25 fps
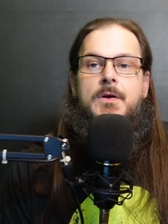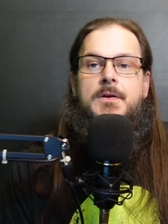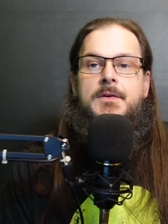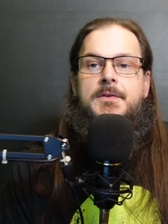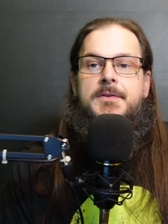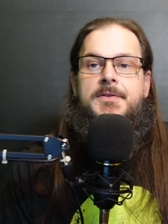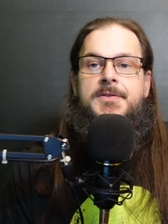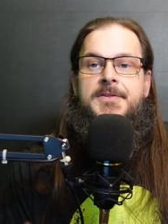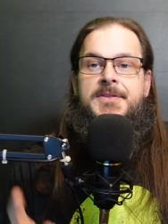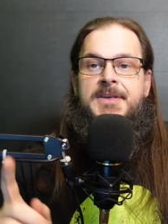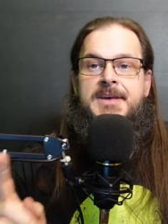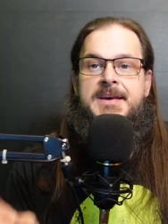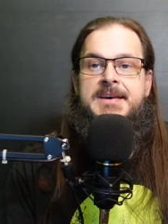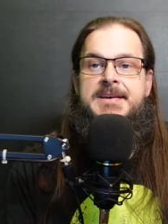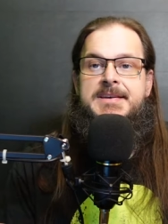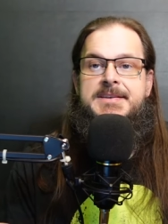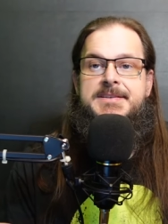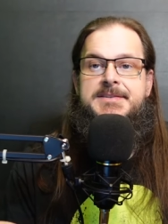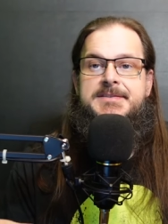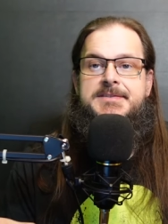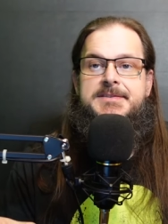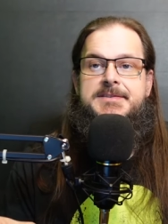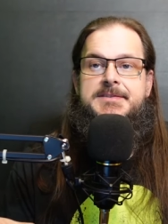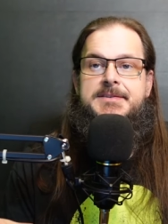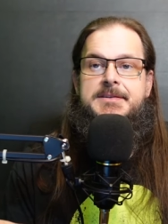
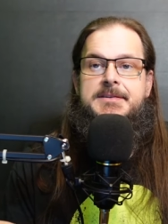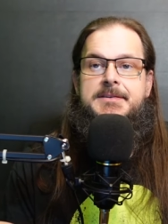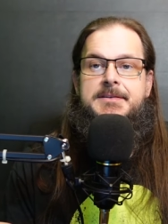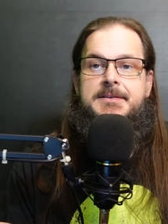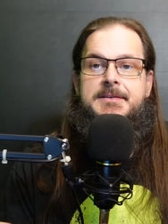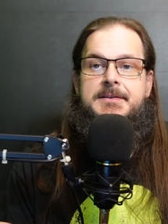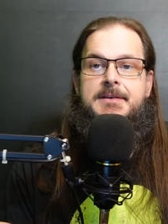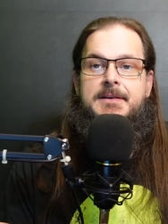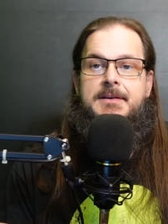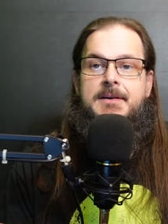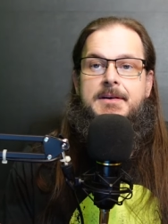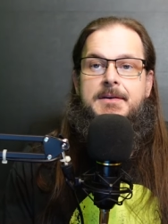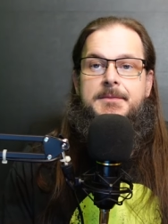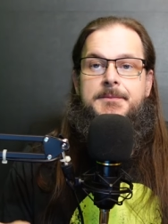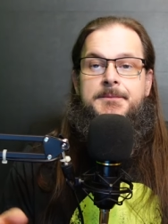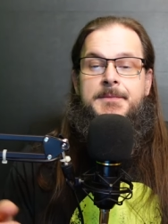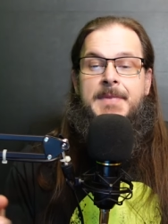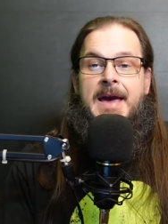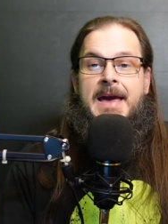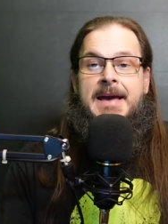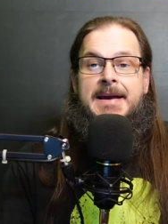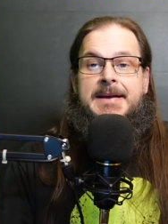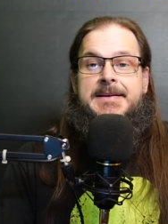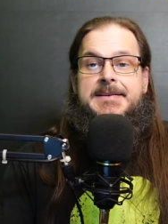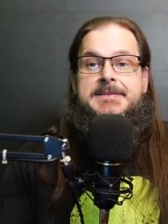this
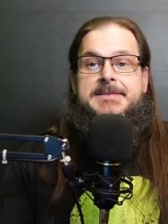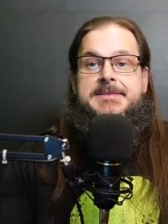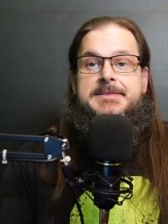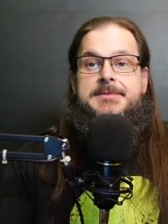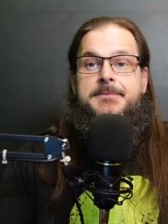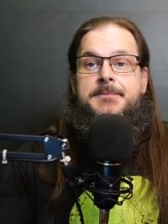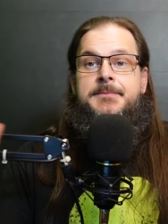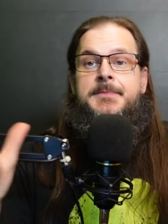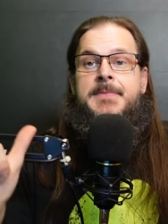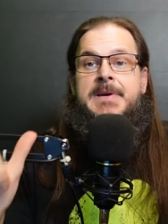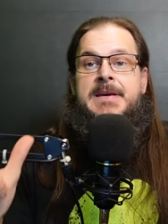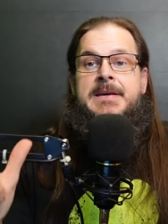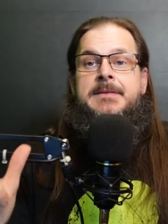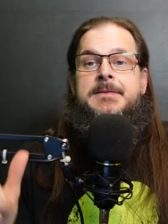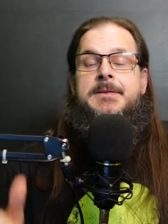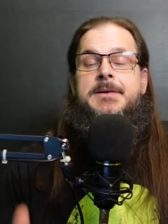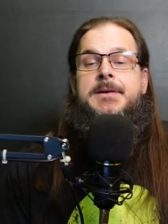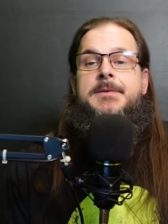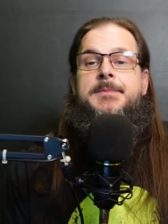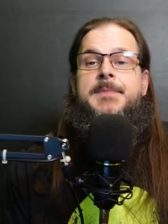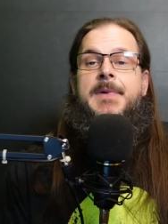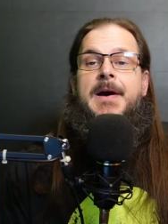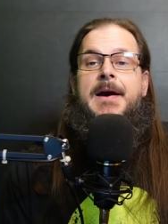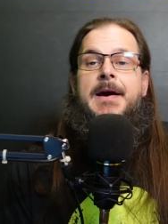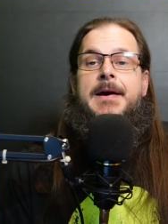makes me look
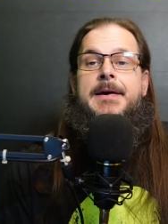bad.